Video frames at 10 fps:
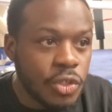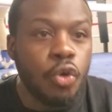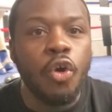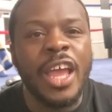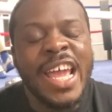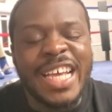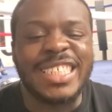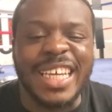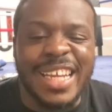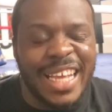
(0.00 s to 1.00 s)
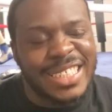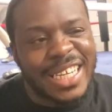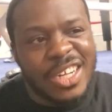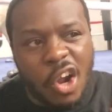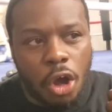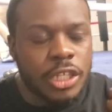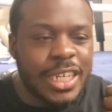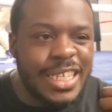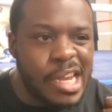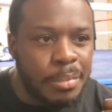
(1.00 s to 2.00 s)
You going, instead of
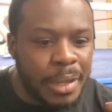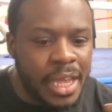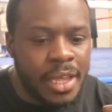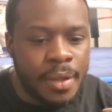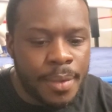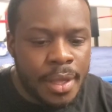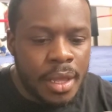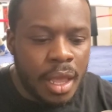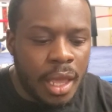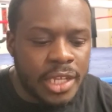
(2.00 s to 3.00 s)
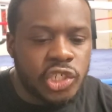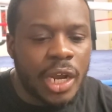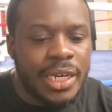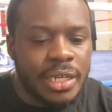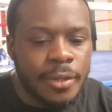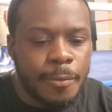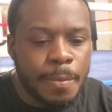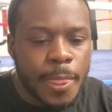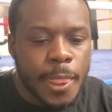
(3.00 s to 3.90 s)
calling the young man and trying to